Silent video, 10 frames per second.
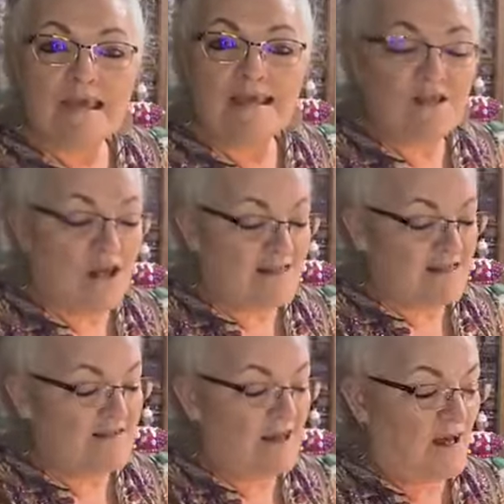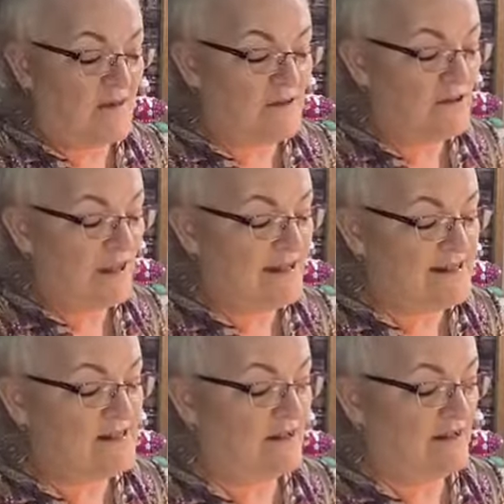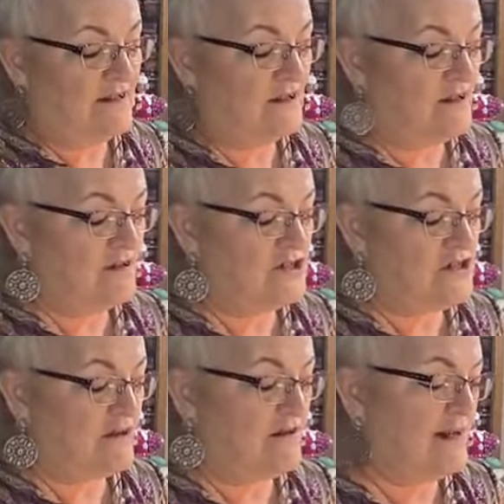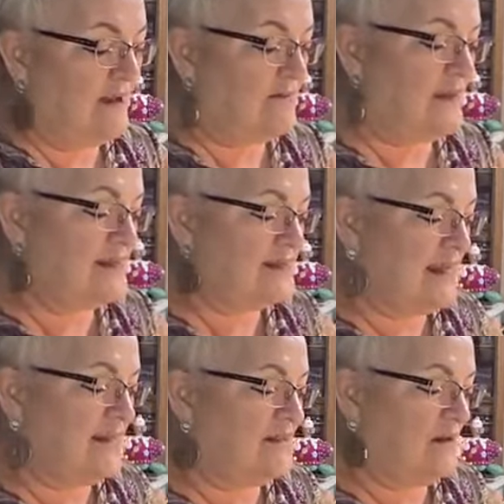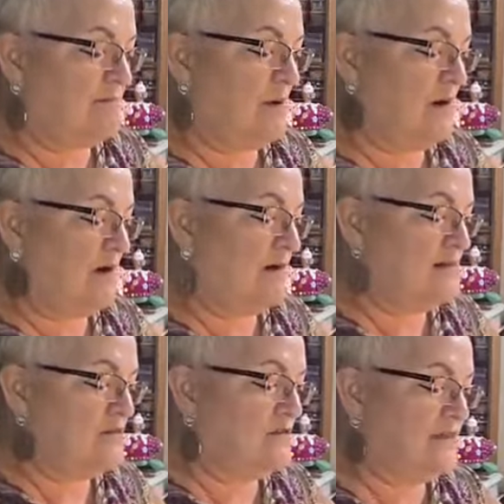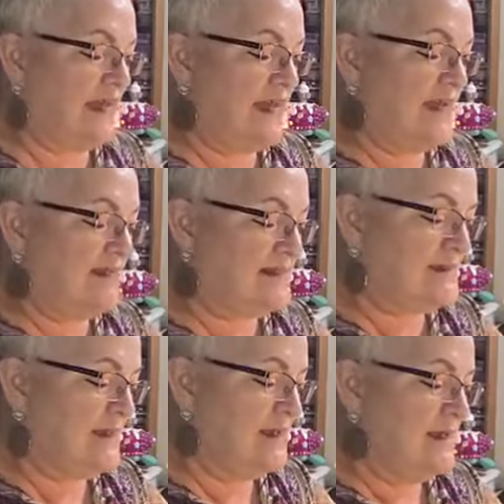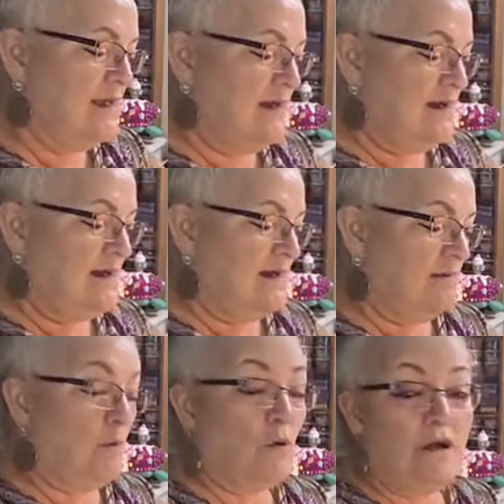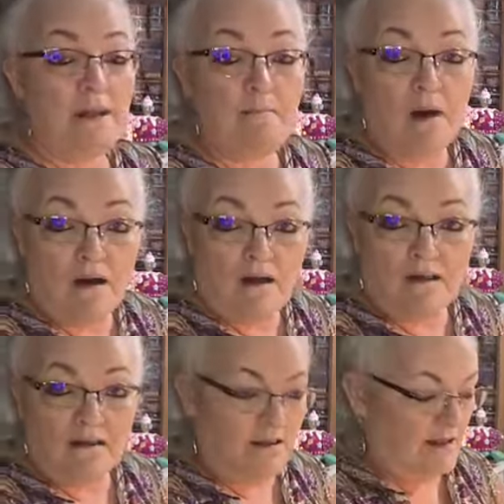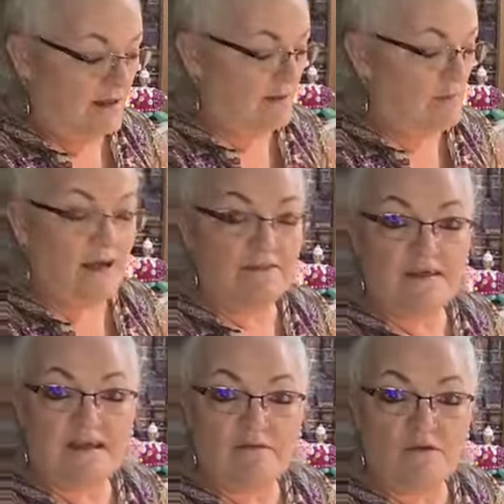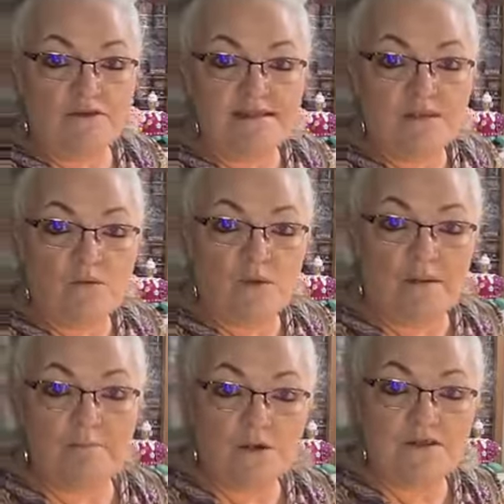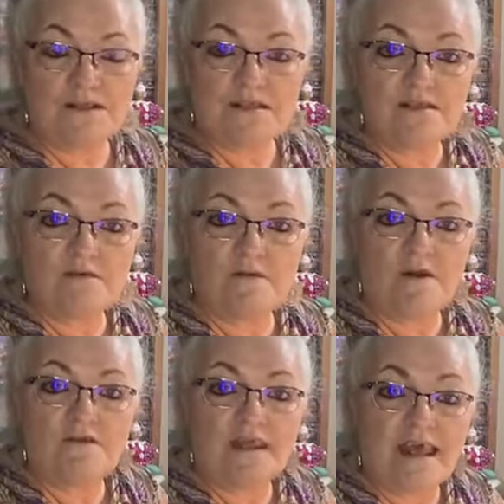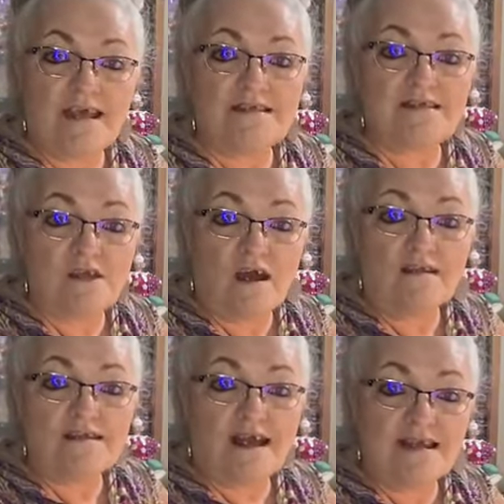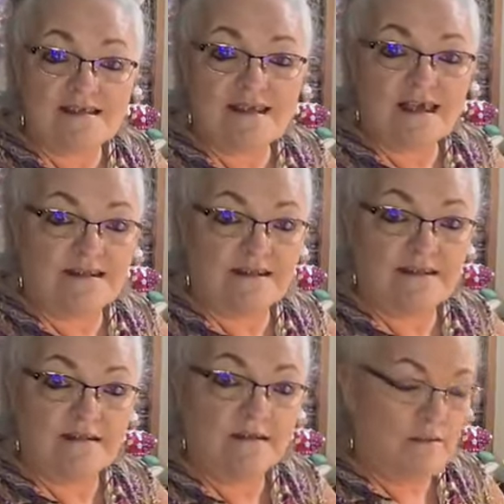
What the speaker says: And lots of the other ladies on here are sharing how they skated on ponds or lakes. Or in a mall. I think I've only seen one person so far that has not ice skated.